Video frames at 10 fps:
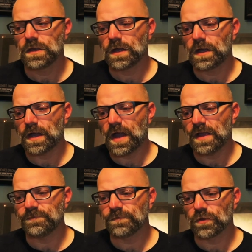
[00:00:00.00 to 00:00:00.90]

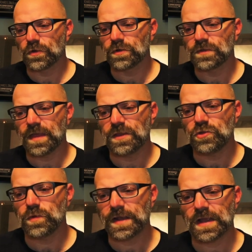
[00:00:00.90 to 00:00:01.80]
I've learned that
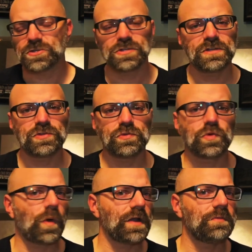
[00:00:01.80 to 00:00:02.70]
you can actually do
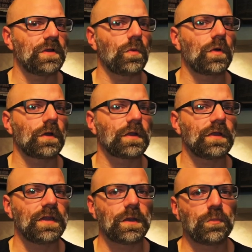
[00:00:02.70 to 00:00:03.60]
quite a bit of work
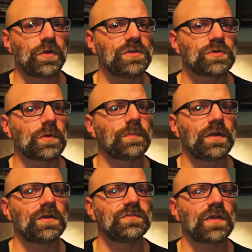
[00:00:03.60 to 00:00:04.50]
in a pretty short
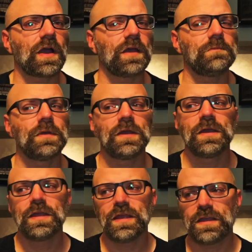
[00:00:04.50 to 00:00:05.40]
period of time
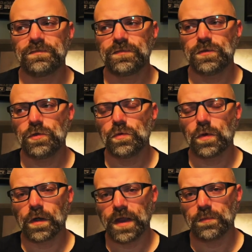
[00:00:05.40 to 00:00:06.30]
if you
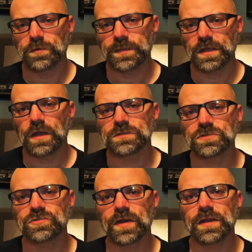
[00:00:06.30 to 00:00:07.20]
are able to be
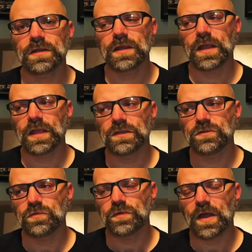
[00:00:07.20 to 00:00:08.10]
concentrated and
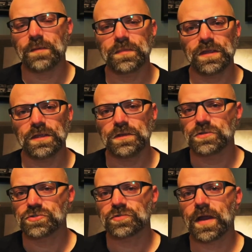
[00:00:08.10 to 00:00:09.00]
to not be
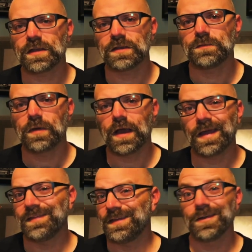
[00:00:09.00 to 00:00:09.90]
distracted by
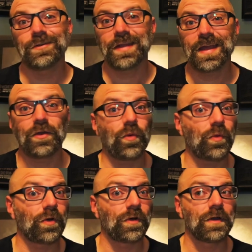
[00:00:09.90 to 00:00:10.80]
the internet
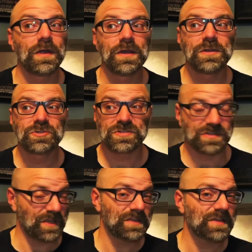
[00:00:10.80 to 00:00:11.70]
or just
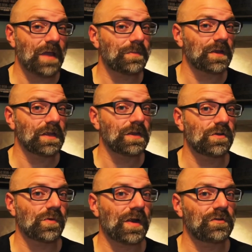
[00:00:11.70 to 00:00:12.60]
things happening in and
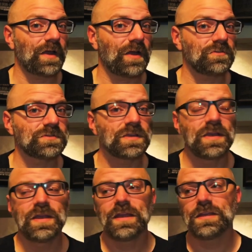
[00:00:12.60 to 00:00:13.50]
around your house.
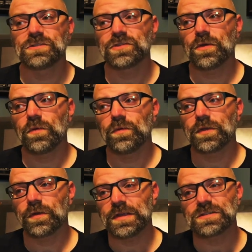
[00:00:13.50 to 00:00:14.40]
And so
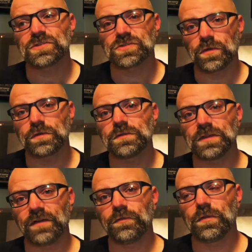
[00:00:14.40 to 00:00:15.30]
there is a certain
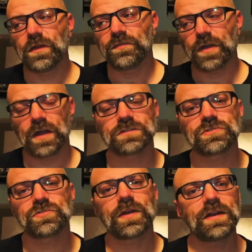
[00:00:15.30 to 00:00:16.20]
level of
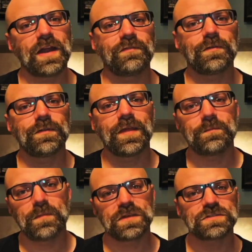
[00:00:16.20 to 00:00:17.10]
concentrated effort that
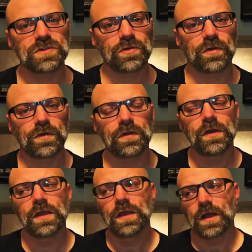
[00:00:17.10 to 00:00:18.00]
must occur
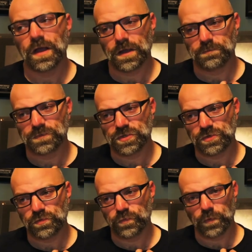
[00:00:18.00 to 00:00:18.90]

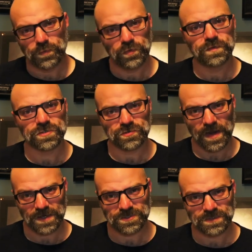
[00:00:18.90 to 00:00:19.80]
to remove
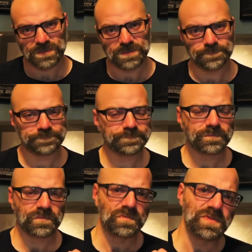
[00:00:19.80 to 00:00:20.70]
distractions
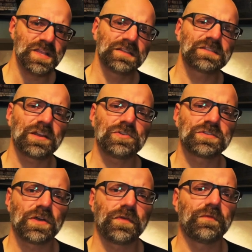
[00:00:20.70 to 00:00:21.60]
and set
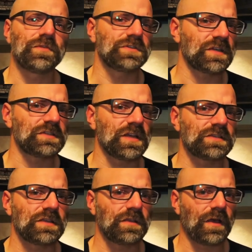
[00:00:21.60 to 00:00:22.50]
yourself up for success
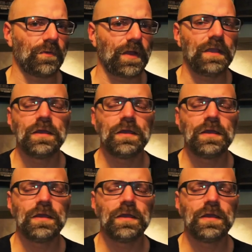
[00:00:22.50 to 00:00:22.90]
in that way.